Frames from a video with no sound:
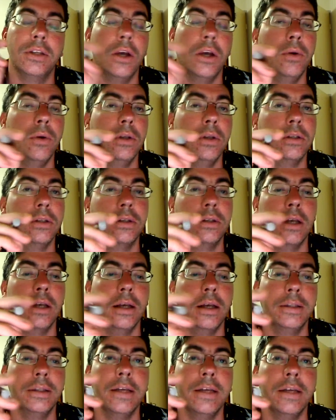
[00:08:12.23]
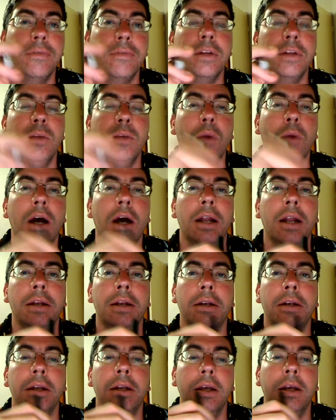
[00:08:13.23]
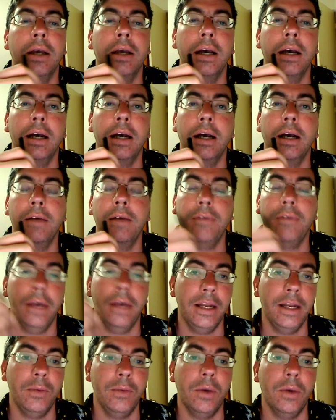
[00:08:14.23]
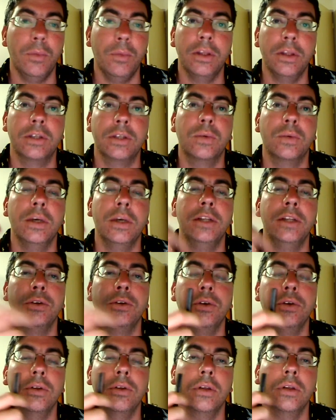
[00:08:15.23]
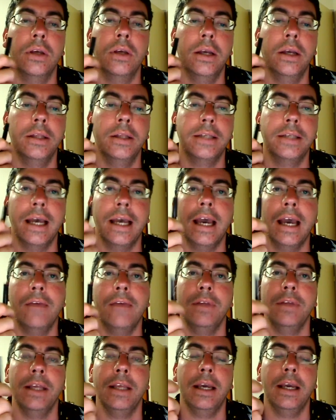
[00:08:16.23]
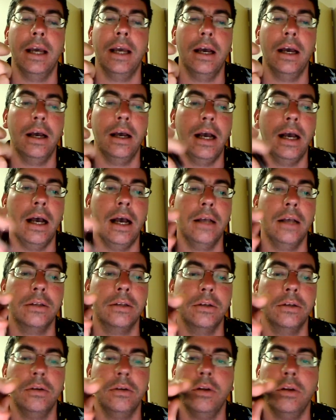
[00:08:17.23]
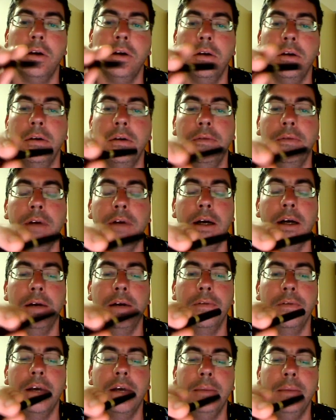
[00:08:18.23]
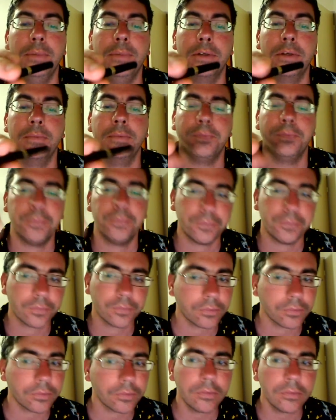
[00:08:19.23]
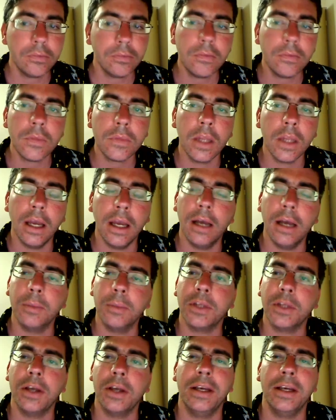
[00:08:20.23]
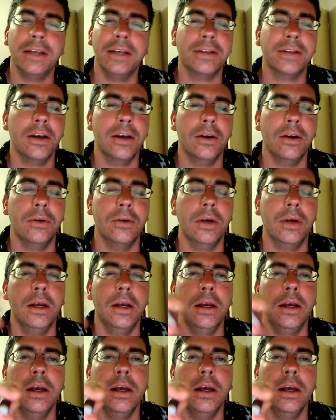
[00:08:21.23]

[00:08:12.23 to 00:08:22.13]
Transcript: So it's definitely one for anyone with a sweet tooth to have in their arsenal of vapes. So yeah, so